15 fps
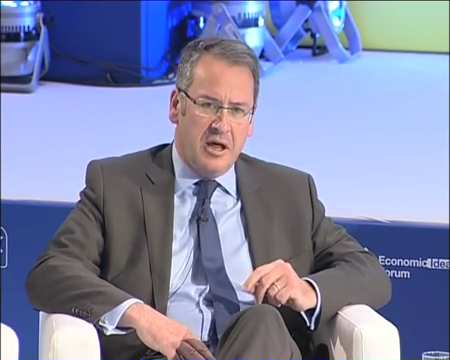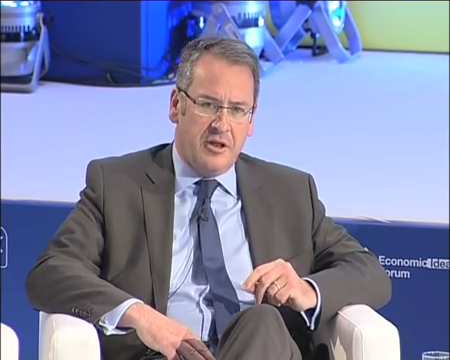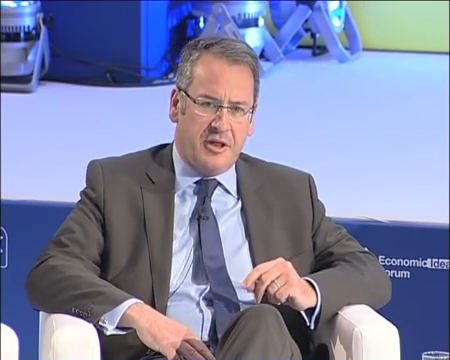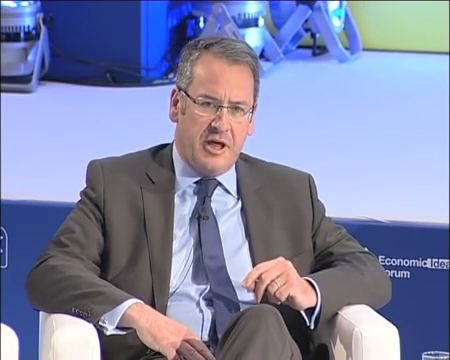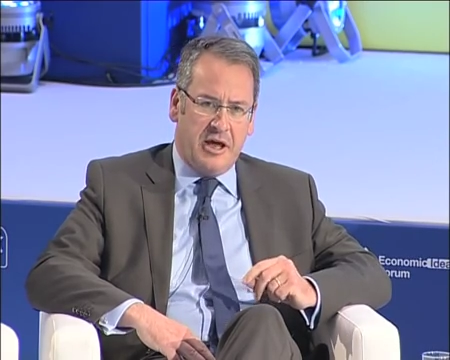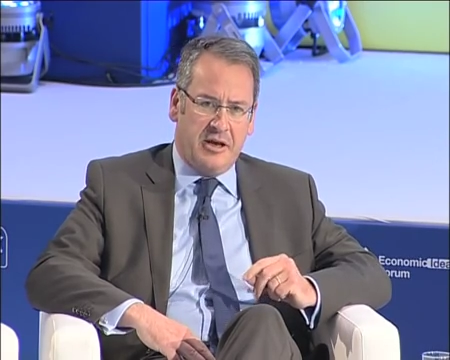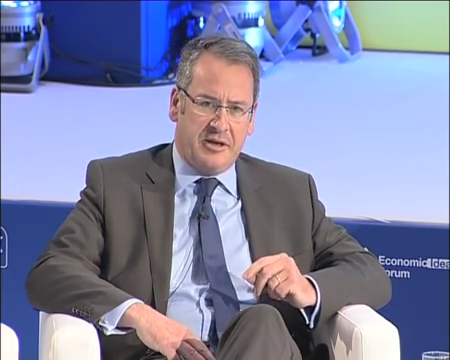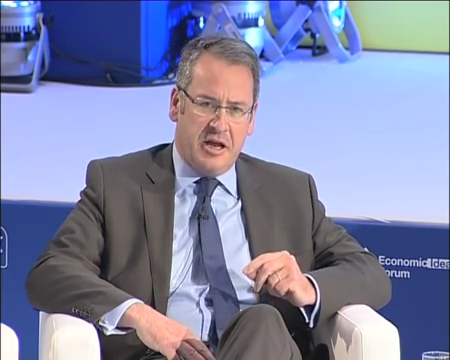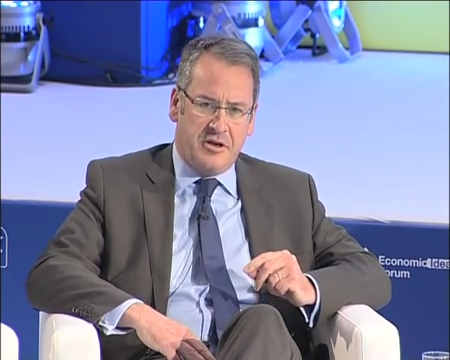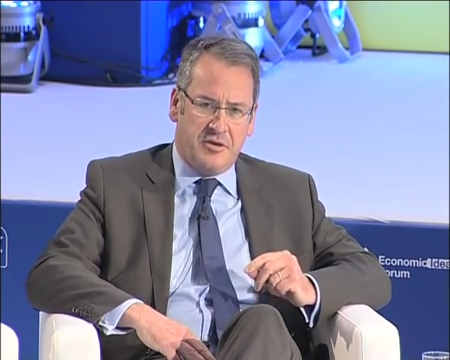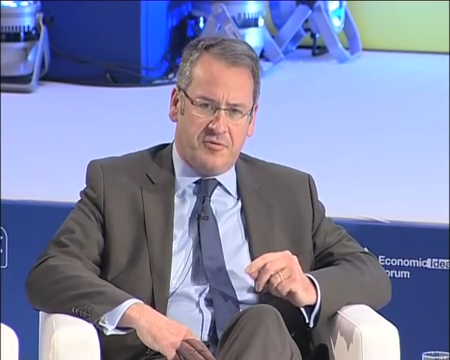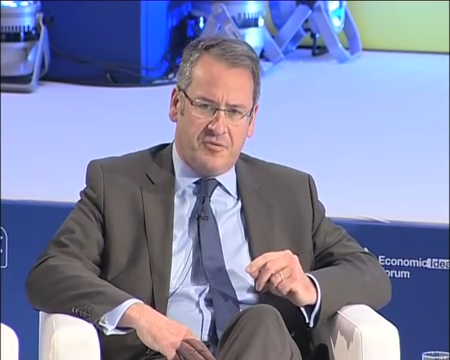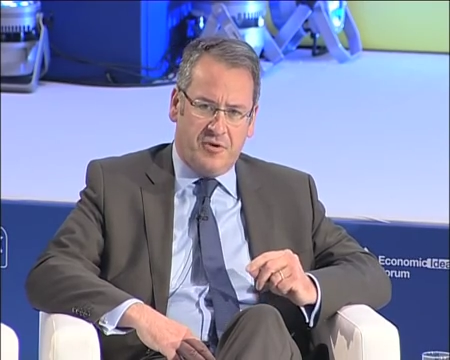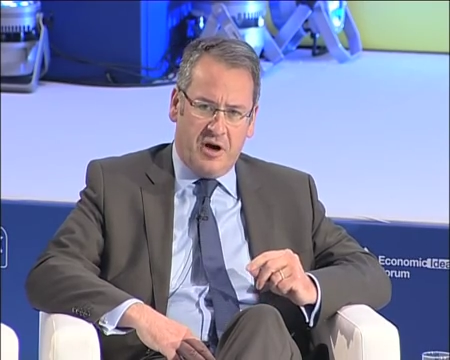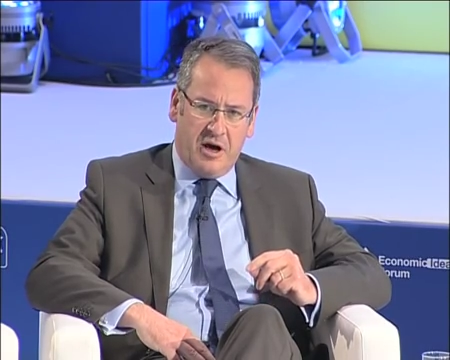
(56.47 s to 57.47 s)
They
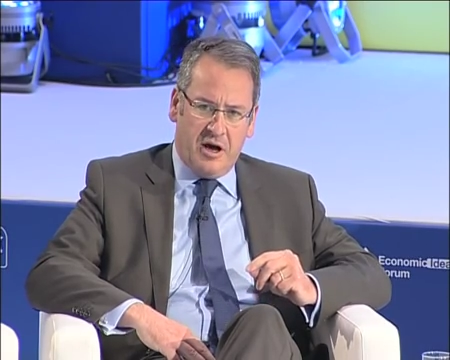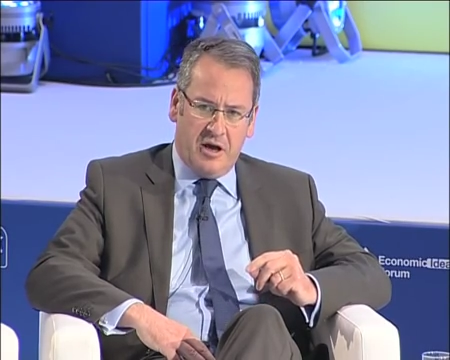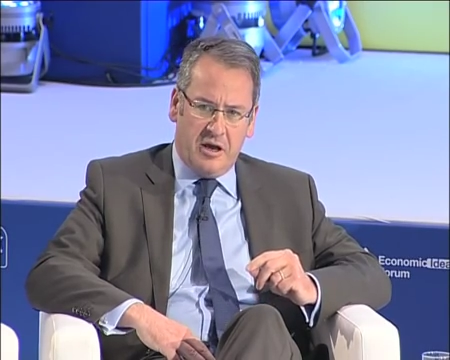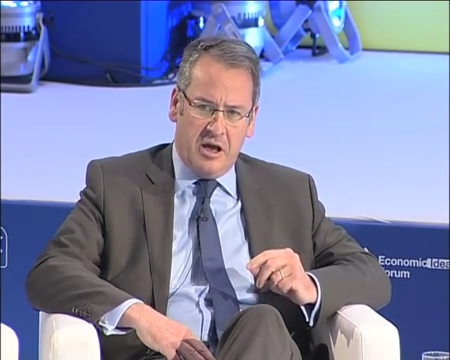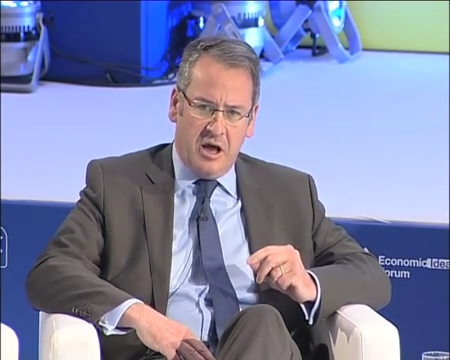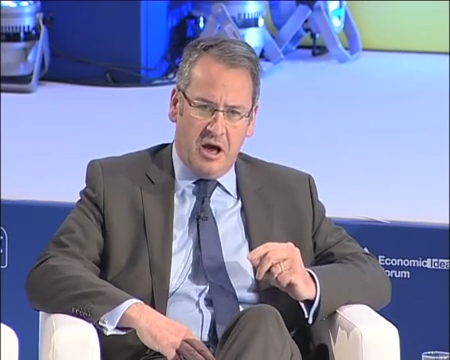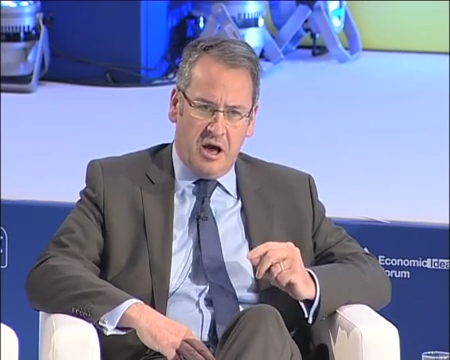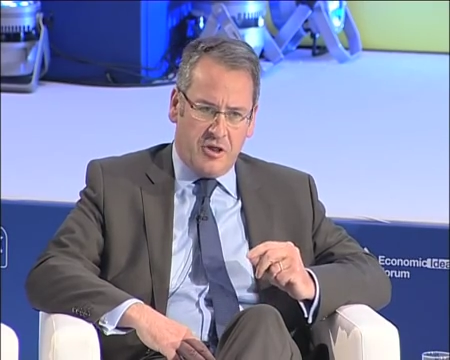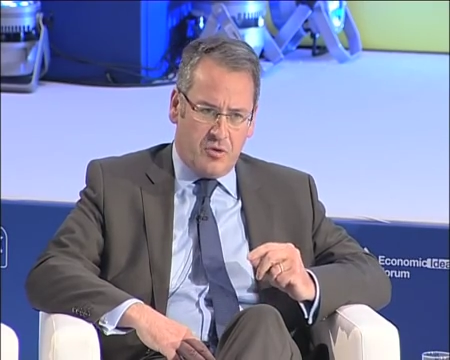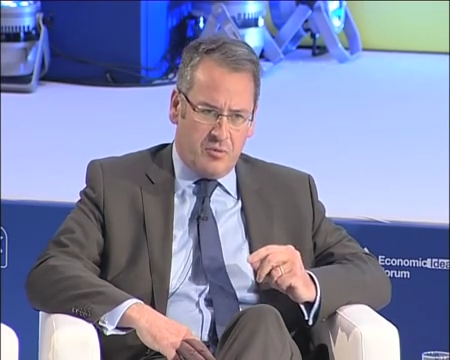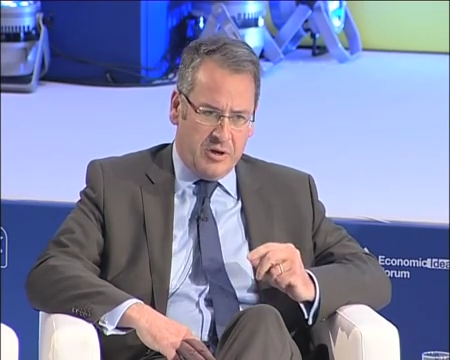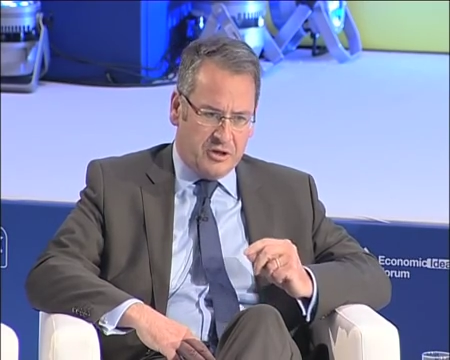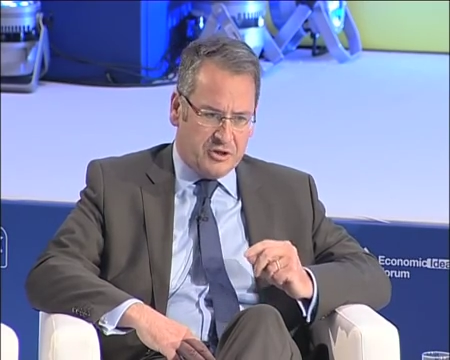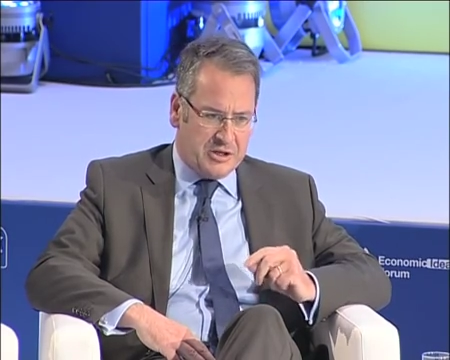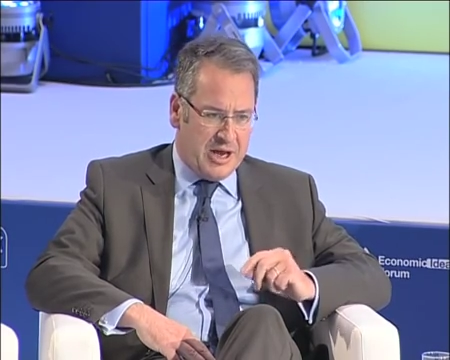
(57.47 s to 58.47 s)
identify the
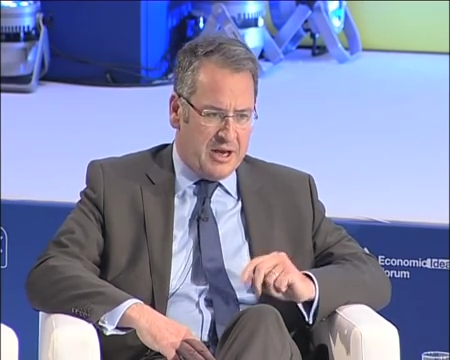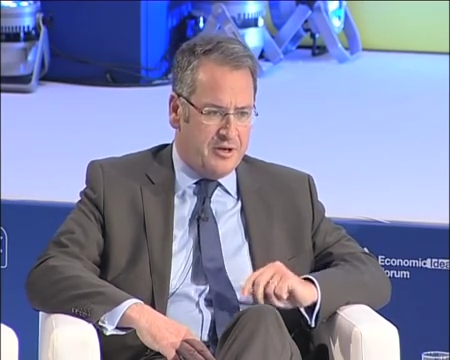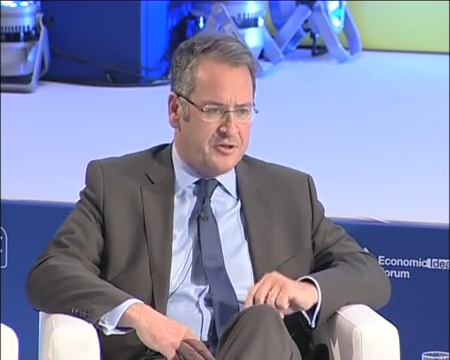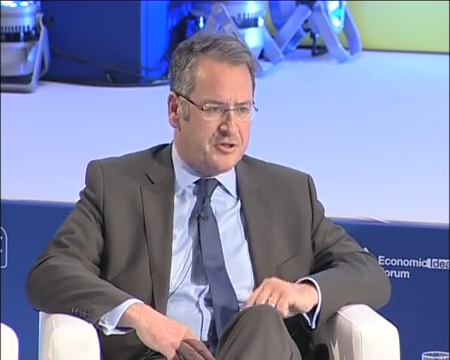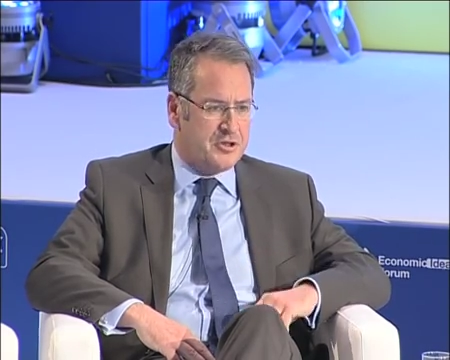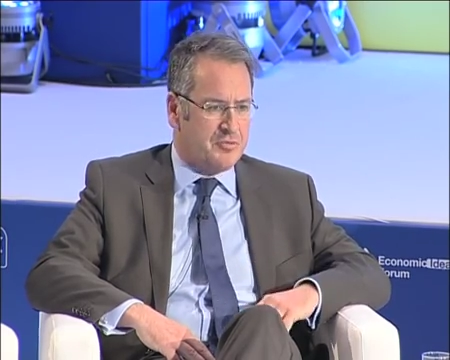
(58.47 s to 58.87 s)
real challenges